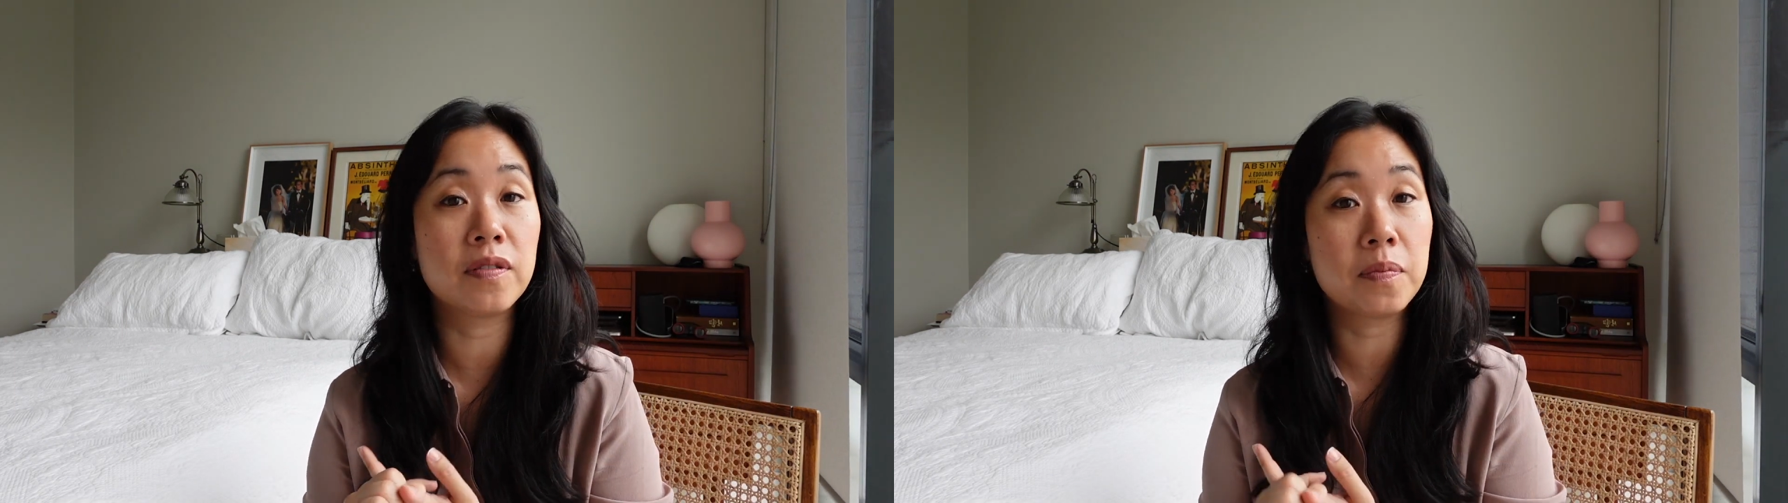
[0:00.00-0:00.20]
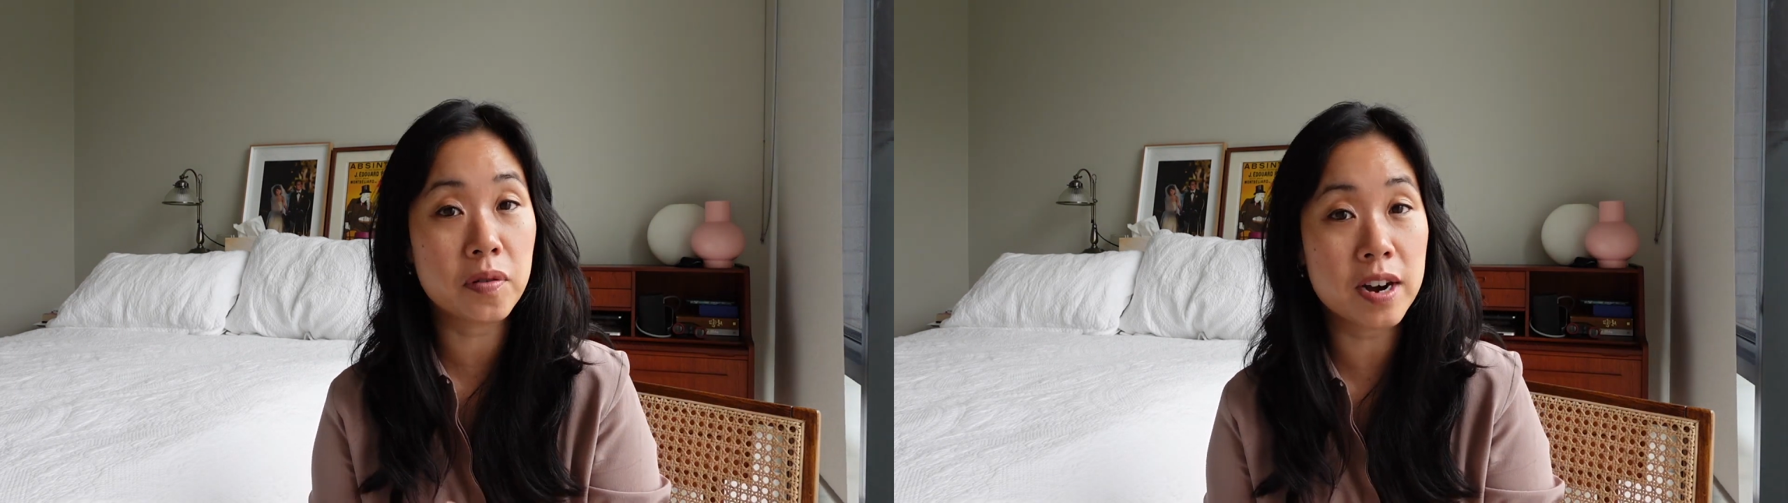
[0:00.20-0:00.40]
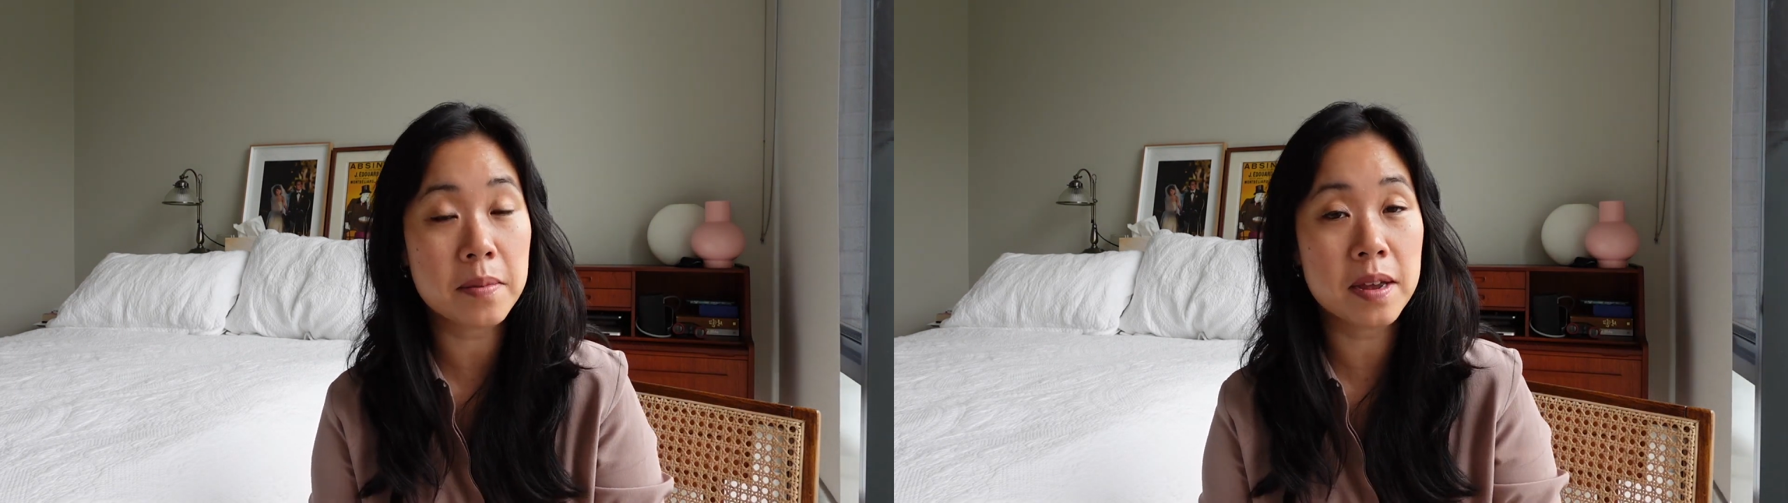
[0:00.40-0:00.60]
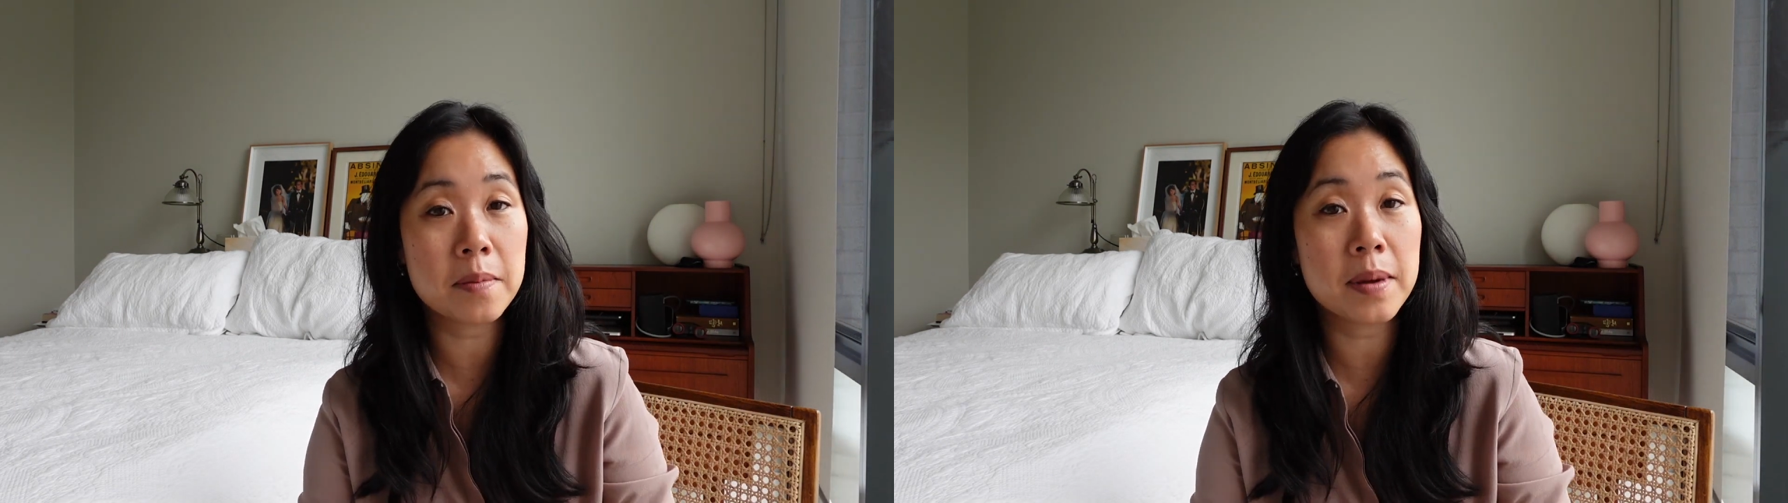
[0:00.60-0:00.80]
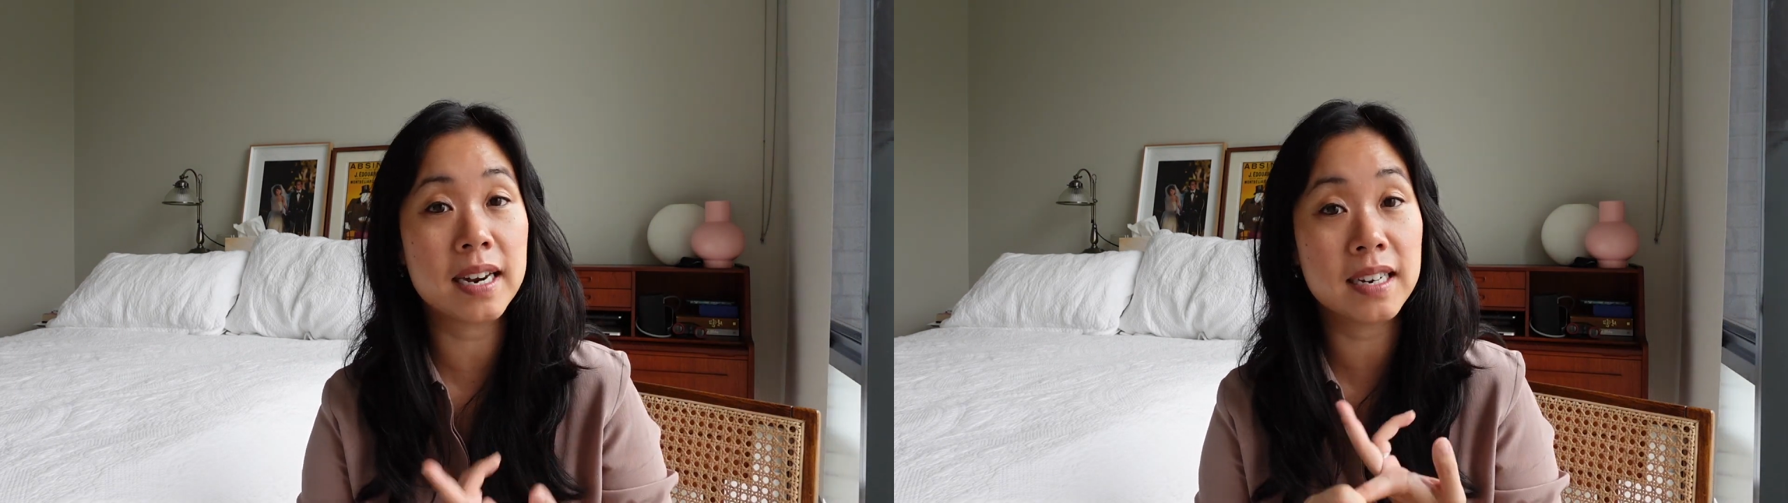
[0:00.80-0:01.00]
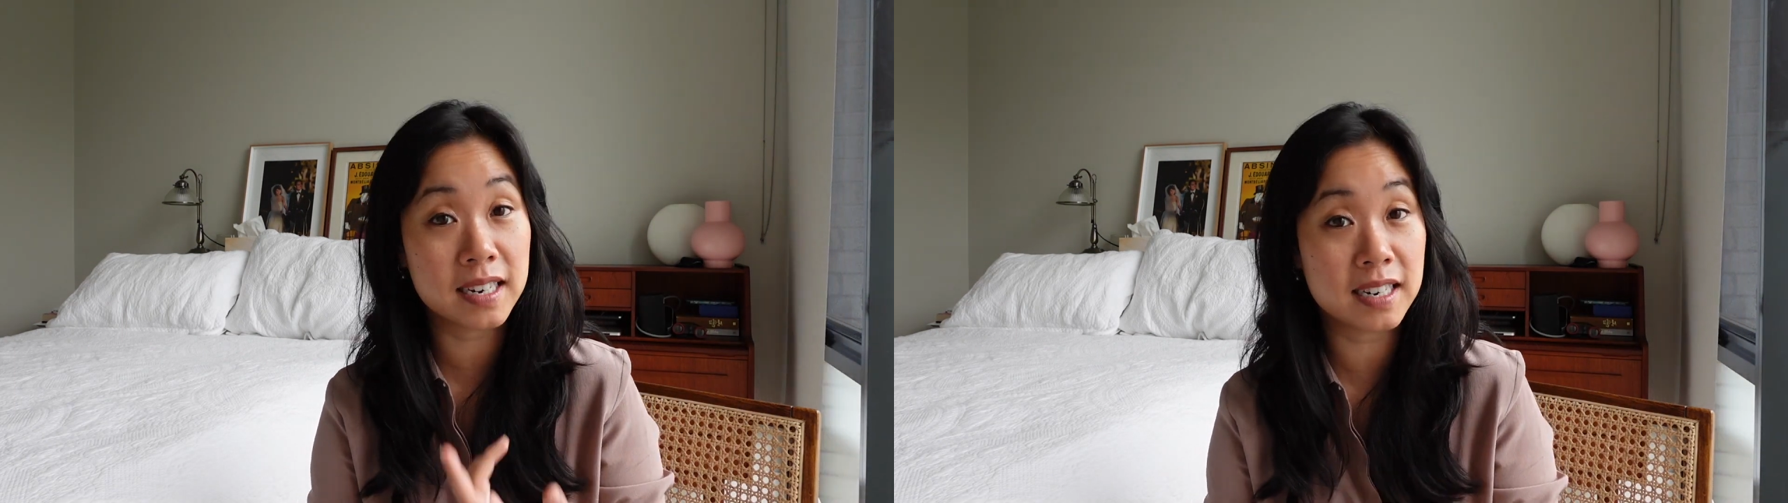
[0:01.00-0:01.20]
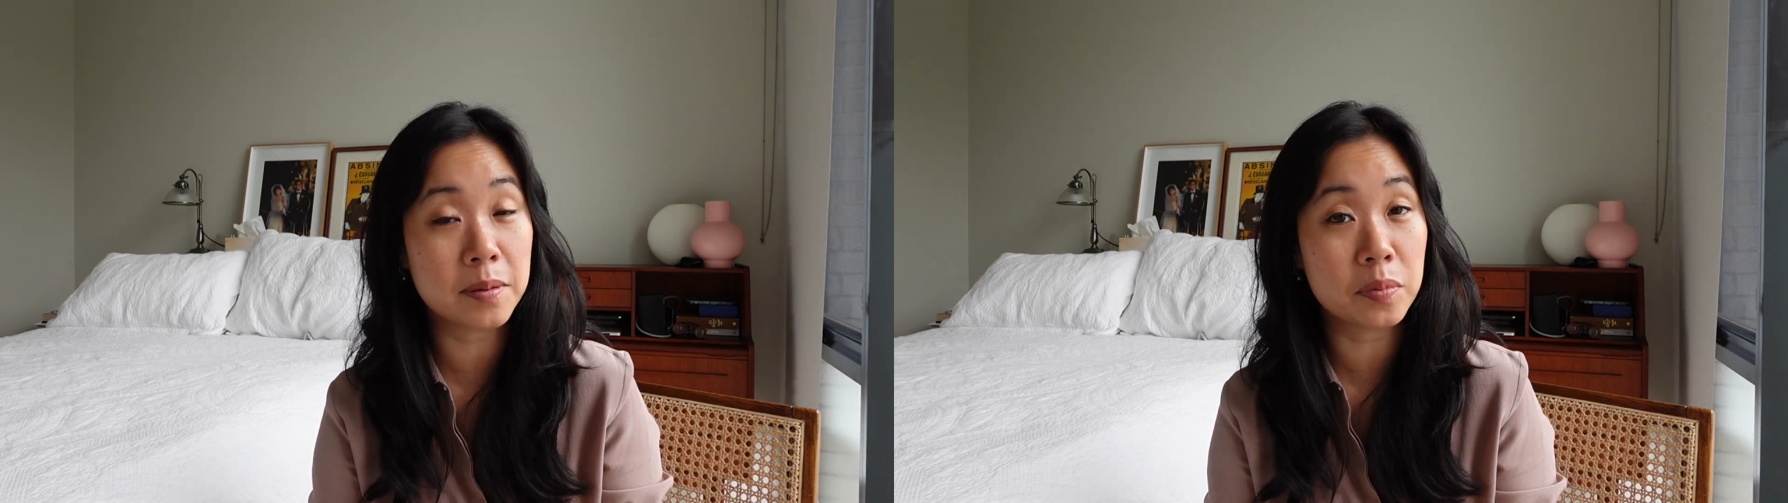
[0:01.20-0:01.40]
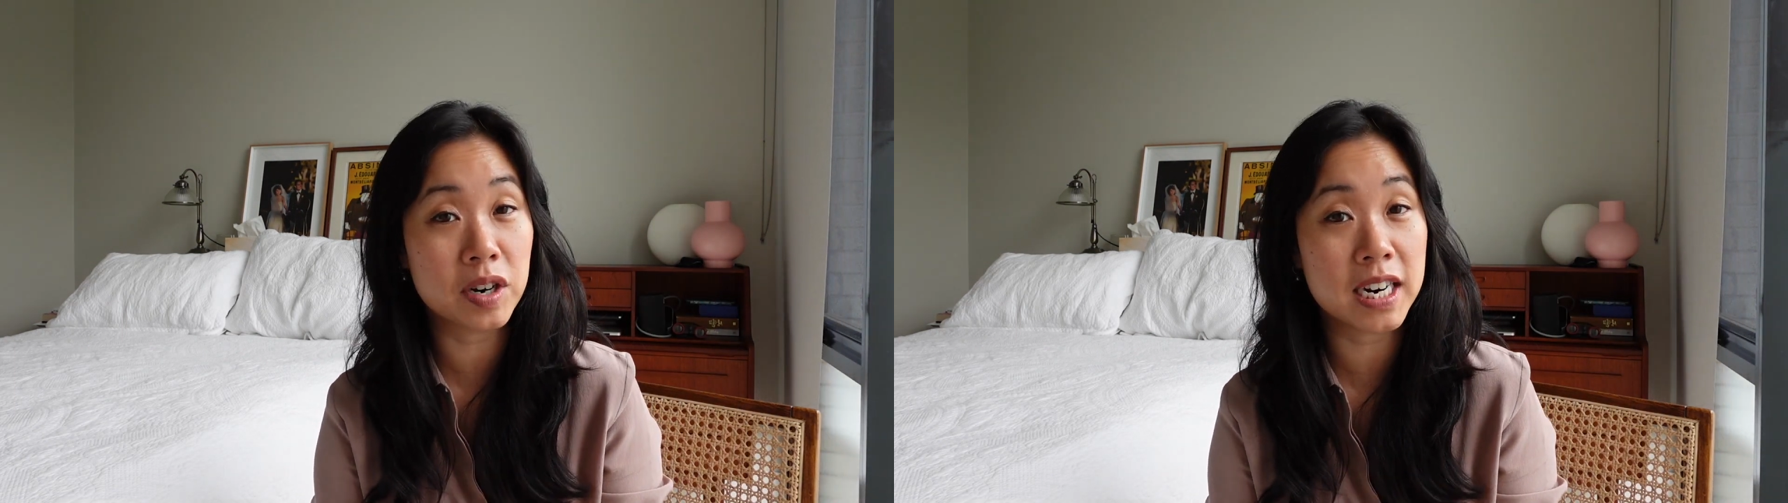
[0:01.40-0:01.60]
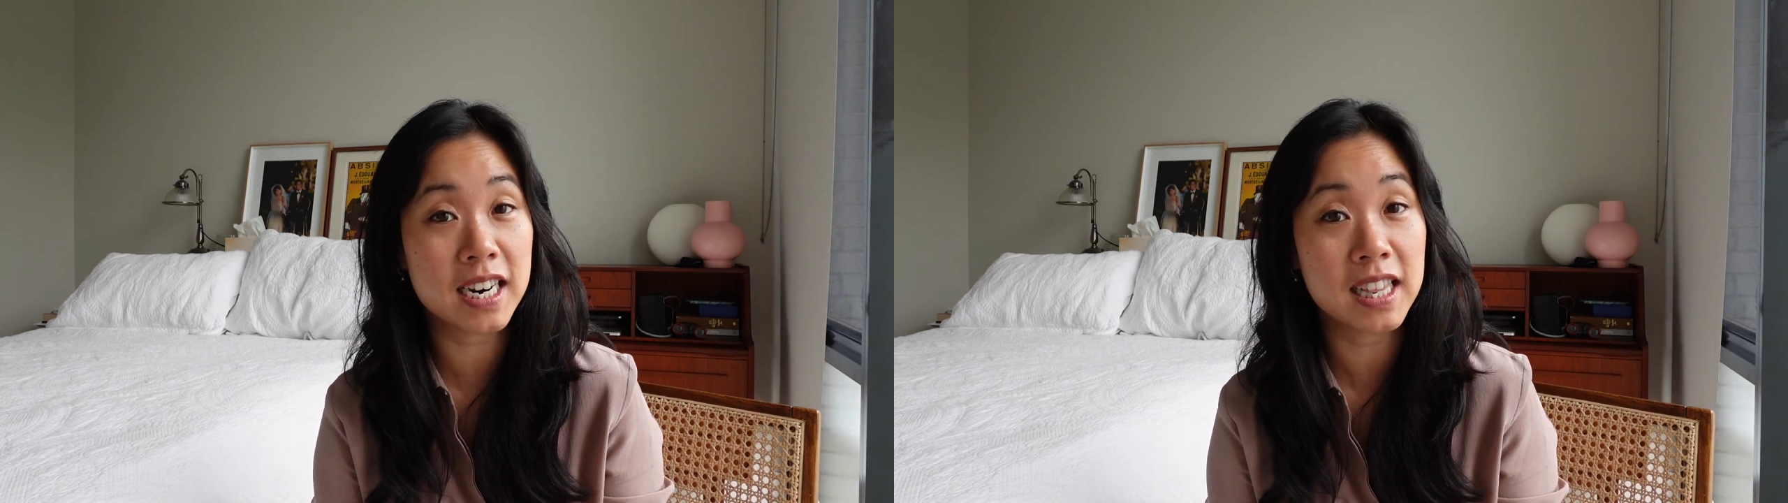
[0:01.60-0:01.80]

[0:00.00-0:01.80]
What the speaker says: of premium and contemporary